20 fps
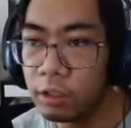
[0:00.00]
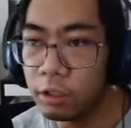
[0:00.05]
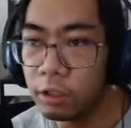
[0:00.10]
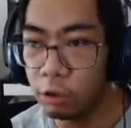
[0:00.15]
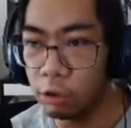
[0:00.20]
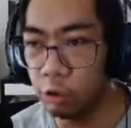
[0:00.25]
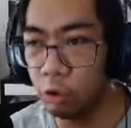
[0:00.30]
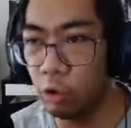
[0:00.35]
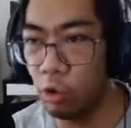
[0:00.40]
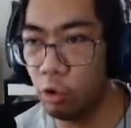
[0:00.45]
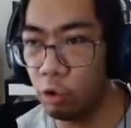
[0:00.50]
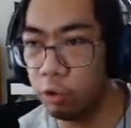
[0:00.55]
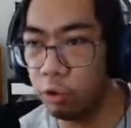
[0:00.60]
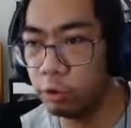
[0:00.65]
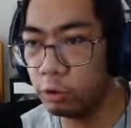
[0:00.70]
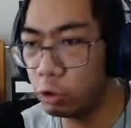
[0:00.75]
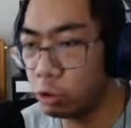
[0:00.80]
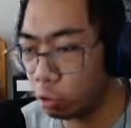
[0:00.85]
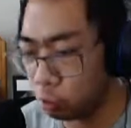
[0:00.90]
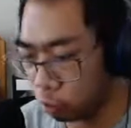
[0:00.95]
You're
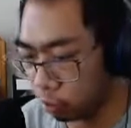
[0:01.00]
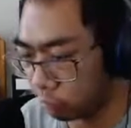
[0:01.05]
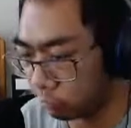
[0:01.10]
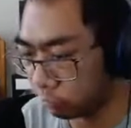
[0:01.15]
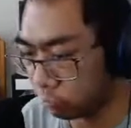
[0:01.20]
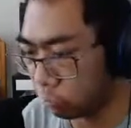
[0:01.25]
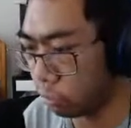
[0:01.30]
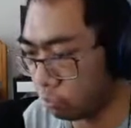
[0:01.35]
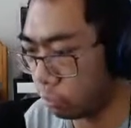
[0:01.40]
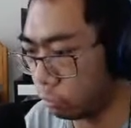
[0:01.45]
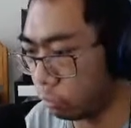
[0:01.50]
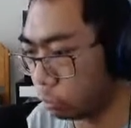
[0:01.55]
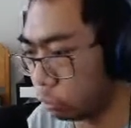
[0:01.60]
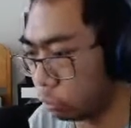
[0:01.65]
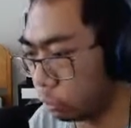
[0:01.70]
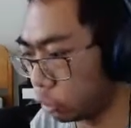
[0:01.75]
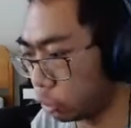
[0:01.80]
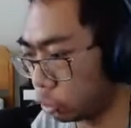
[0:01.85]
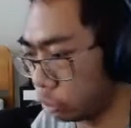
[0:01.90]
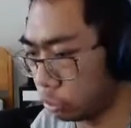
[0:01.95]
in direct
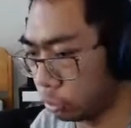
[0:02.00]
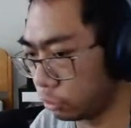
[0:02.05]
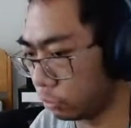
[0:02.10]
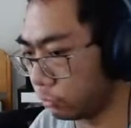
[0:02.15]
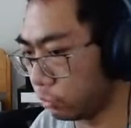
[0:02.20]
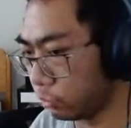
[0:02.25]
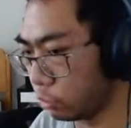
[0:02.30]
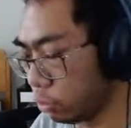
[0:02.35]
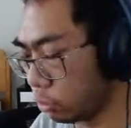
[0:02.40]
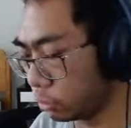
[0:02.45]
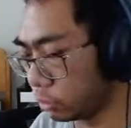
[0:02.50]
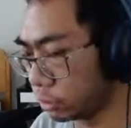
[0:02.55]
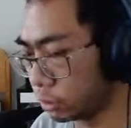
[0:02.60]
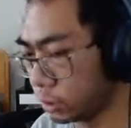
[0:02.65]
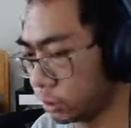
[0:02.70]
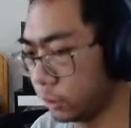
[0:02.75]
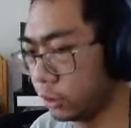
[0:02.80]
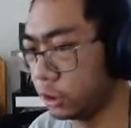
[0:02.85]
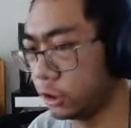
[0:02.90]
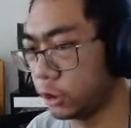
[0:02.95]
violation of Order
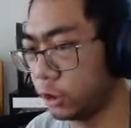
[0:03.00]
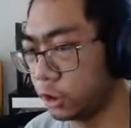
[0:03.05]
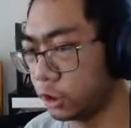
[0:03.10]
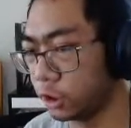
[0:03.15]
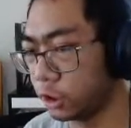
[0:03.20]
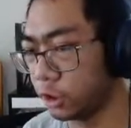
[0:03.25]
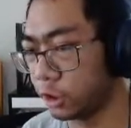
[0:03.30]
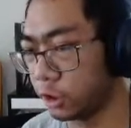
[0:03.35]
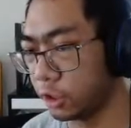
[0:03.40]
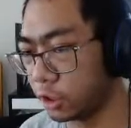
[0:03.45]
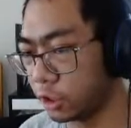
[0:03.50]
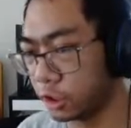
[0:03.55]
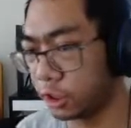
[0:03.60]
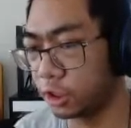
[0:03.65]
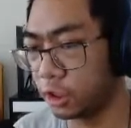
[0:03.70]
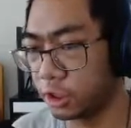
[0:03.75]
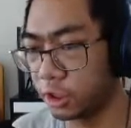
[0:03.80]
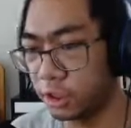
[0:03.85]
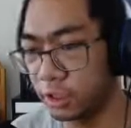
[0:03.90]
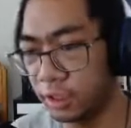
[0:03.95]

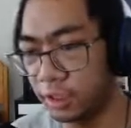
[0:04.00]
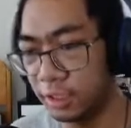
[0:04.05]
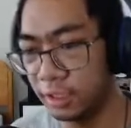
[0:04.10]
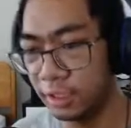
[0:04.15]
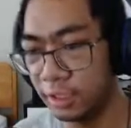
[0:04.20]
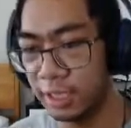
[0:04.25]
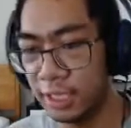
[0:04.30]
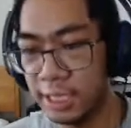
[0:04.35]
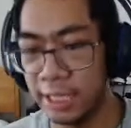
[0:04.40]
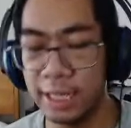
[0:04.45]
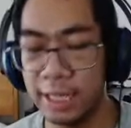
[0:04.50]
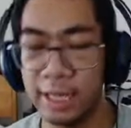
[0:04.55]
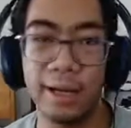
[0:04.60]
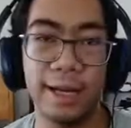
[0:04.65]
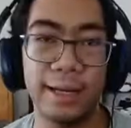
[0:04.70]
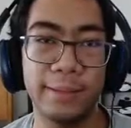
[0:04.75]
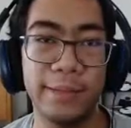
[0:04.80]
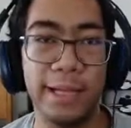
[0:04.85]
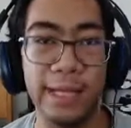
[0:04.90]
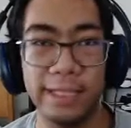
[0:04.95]
66.
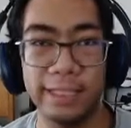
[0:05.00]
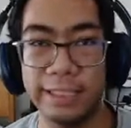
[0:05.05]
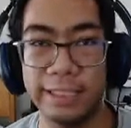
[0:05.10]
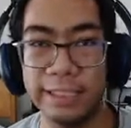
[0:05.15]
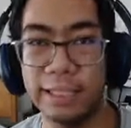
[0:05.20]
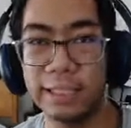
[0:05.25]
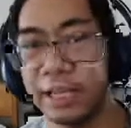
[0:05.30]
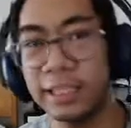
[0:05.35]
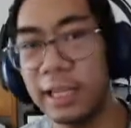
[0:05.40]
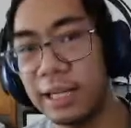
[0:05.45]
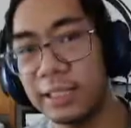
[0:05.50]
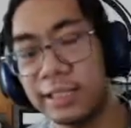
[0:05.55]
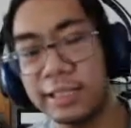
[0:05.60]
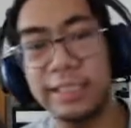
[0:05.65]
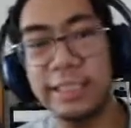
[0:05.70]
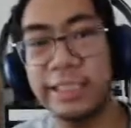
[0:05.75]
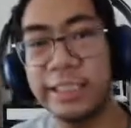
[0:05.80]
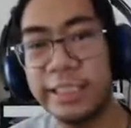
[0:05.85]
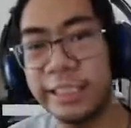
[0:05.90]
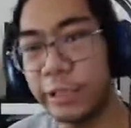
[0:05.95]
Ah man, things got
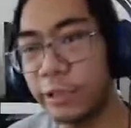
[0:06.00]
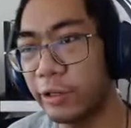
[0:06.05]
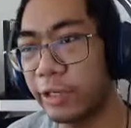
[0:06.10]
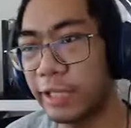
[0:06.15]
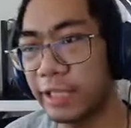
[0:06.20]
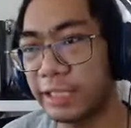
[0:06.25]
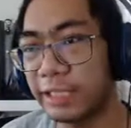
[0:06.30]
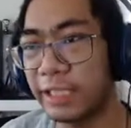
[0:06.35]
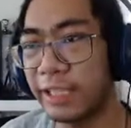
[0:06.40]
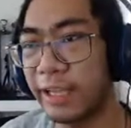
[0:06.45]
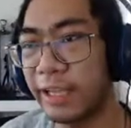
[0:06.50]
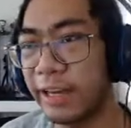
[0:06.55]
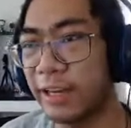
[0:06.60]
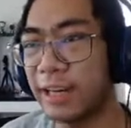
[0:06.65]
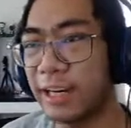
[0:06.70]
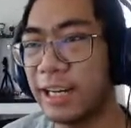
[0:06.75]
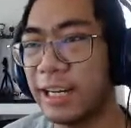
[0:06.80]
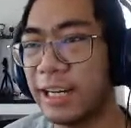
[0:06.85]
serious there.